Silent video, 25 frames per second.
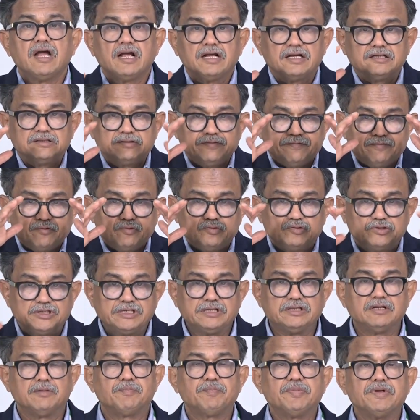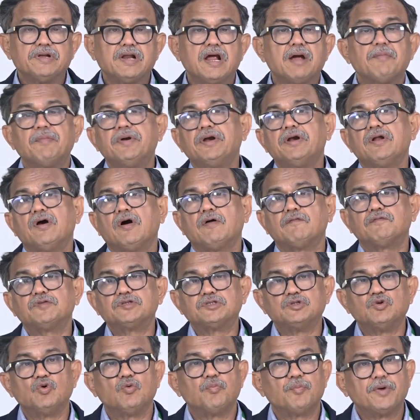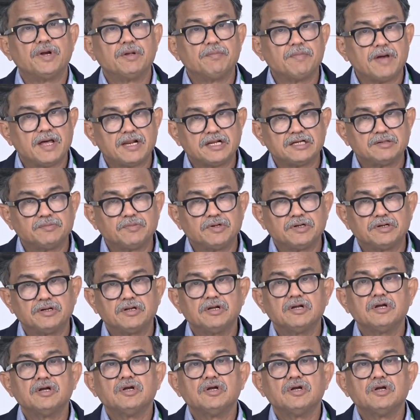is if you see the pyramid of COPD management.